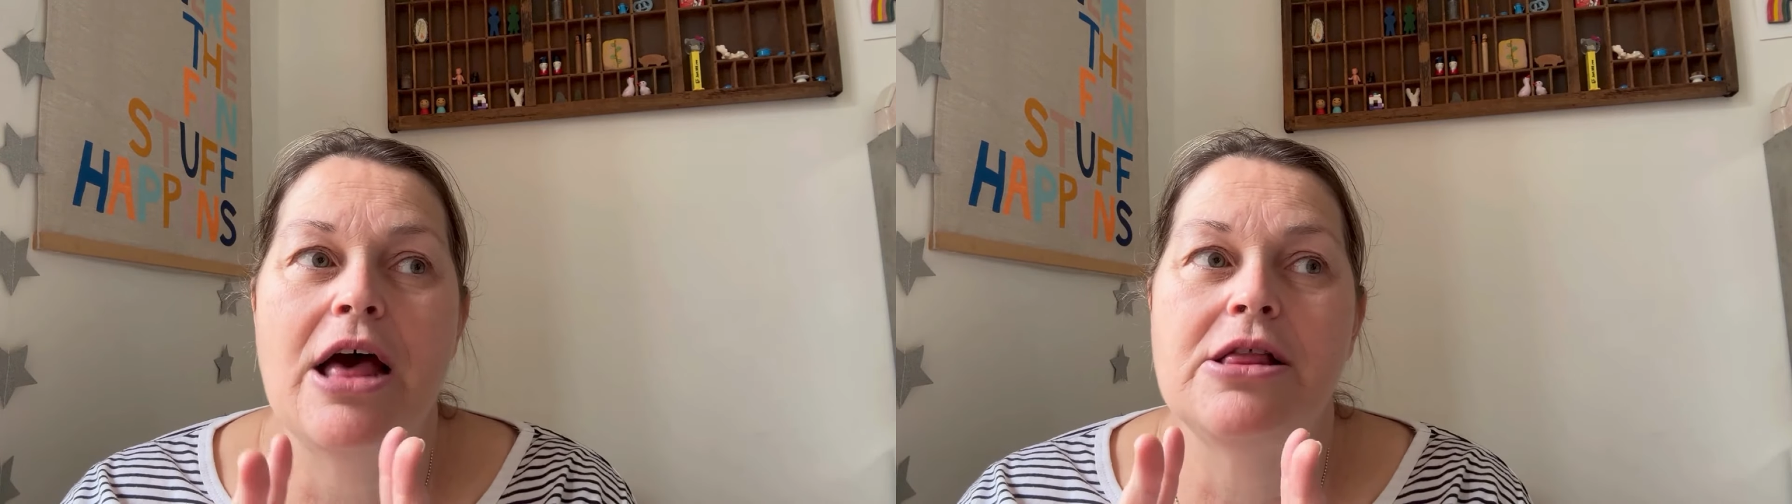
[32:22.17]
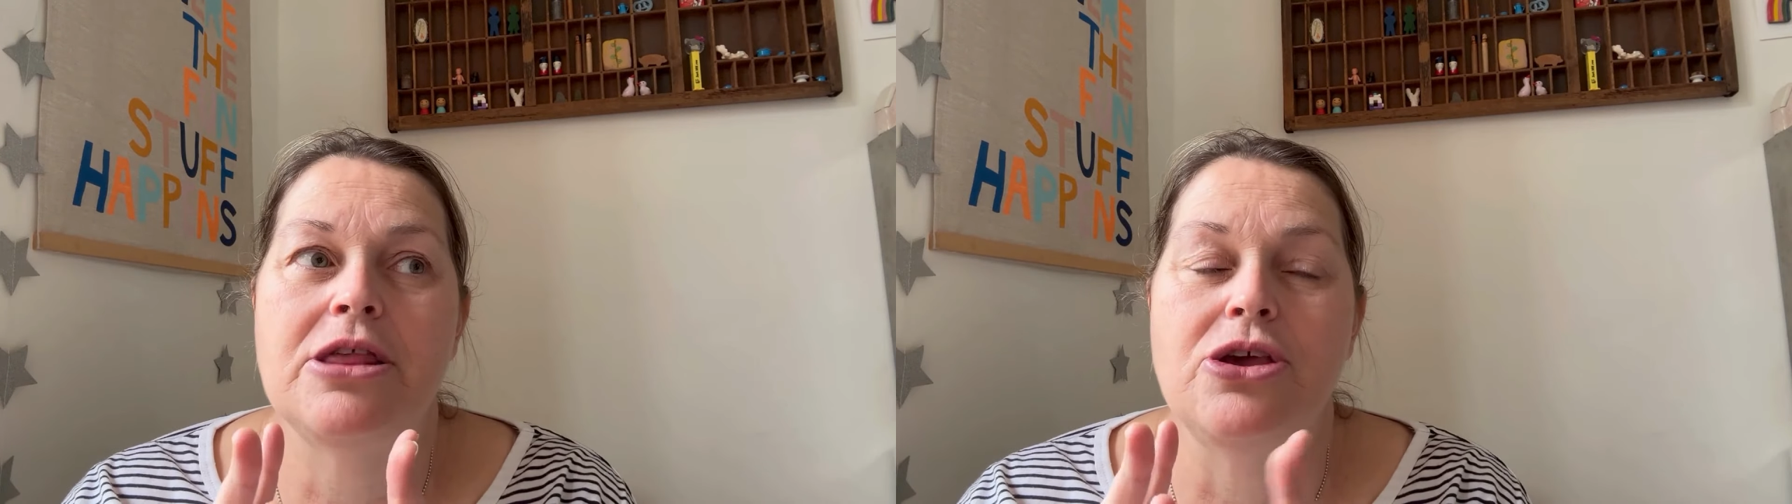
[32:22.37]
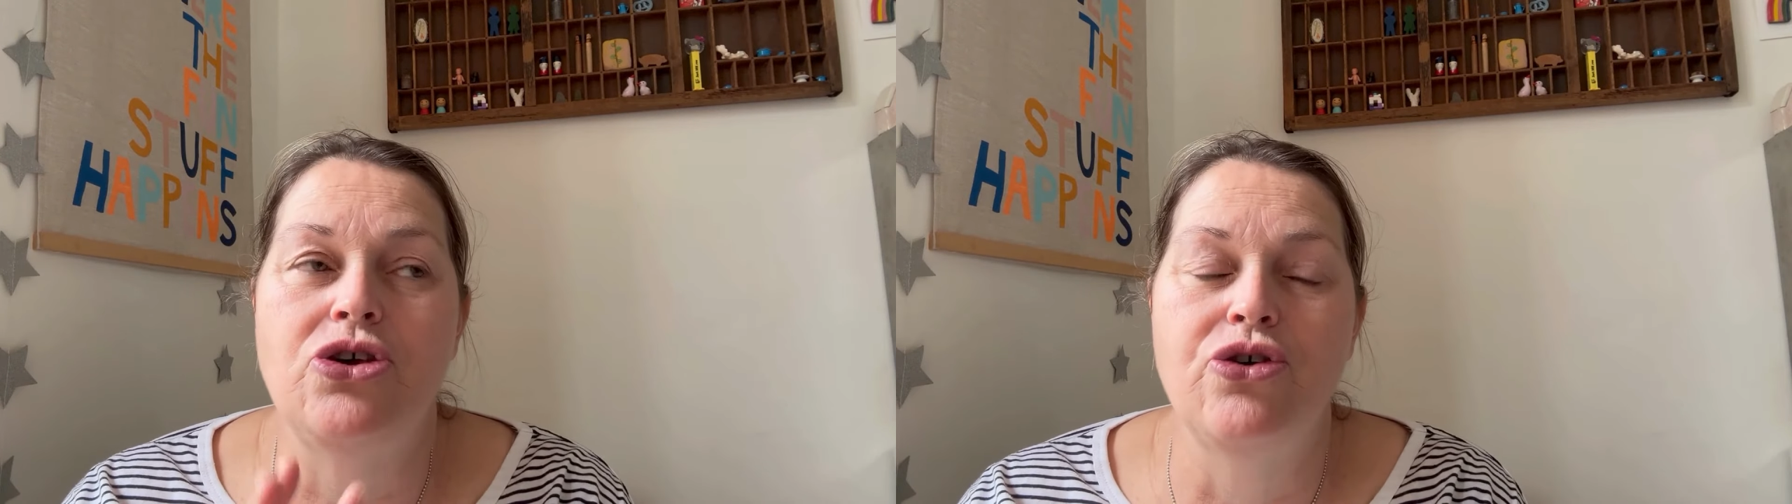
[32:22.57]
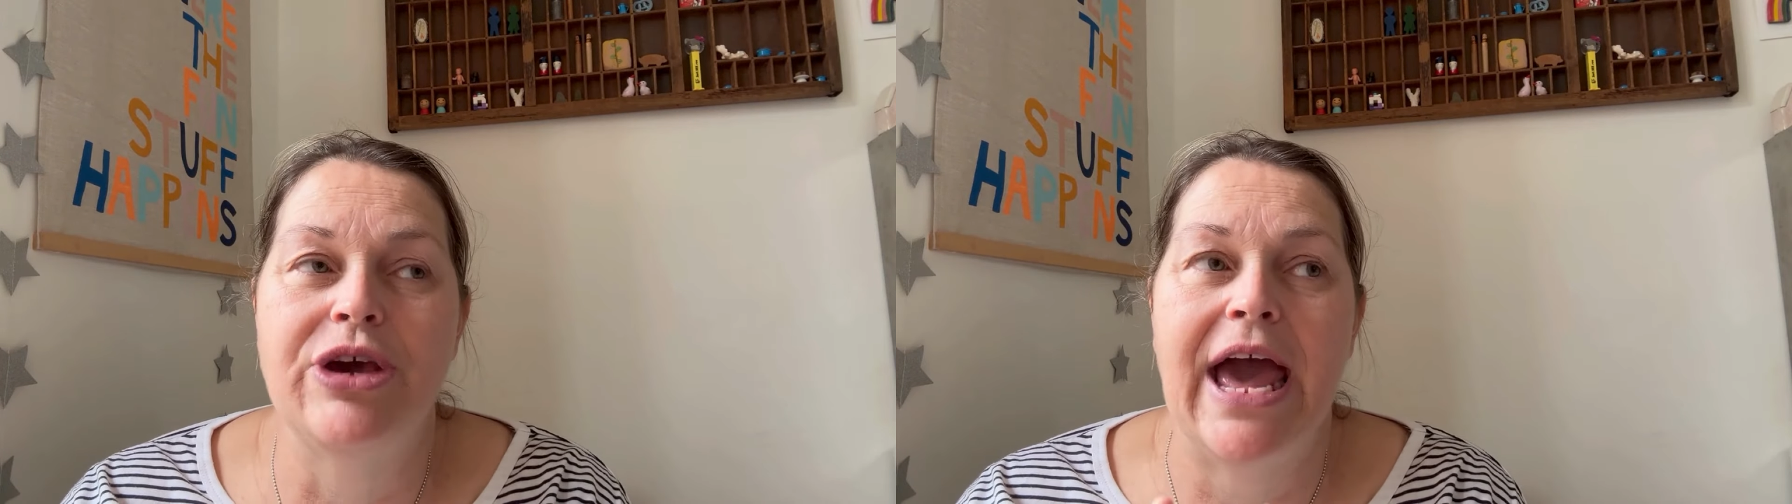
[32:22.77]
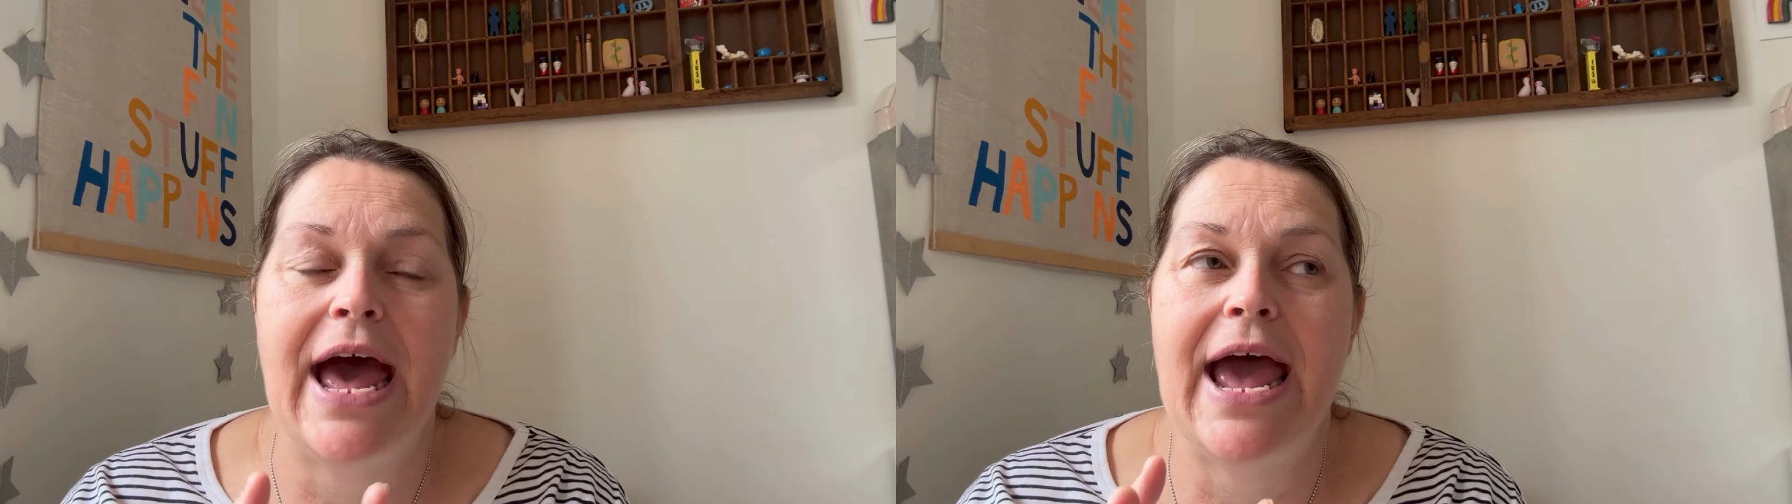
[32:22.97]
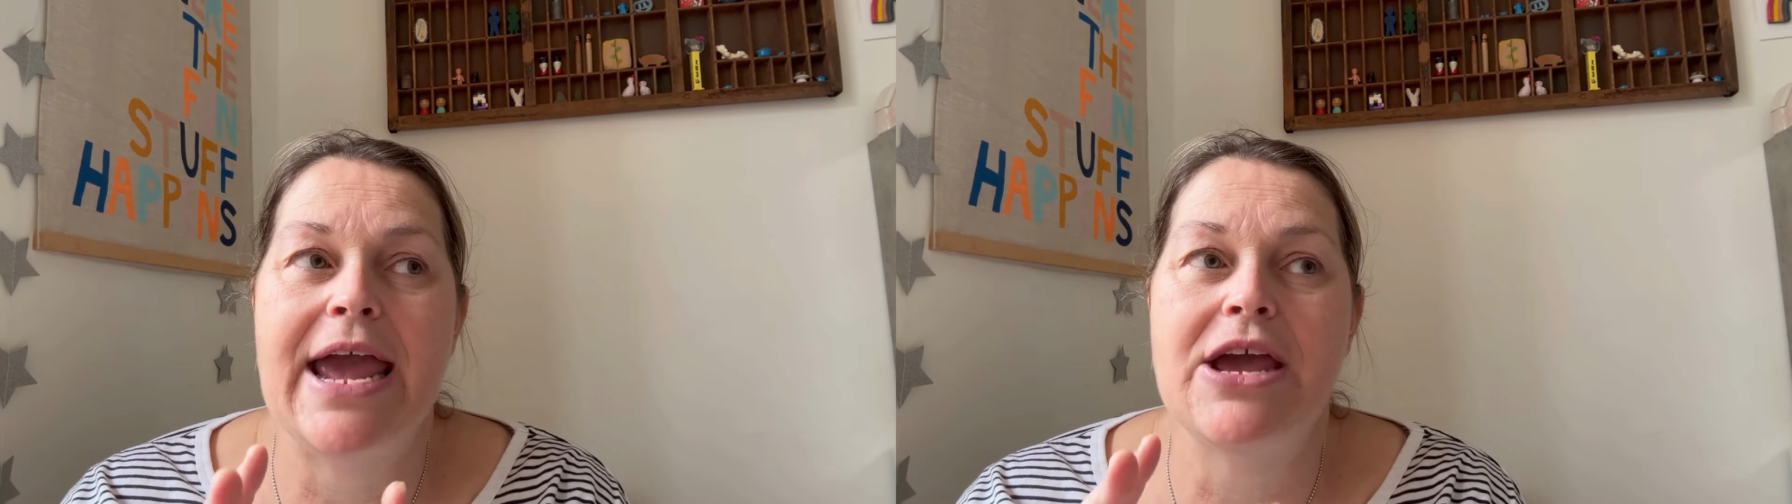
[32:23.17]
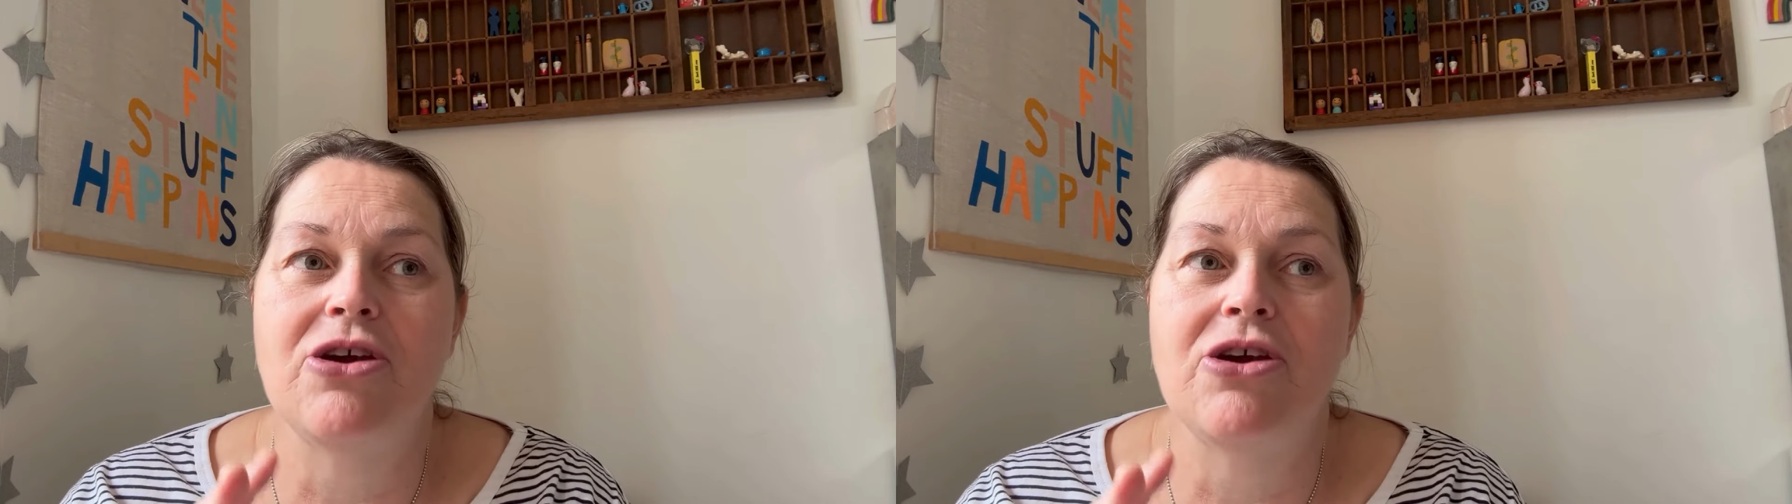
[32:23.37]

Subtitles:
the UK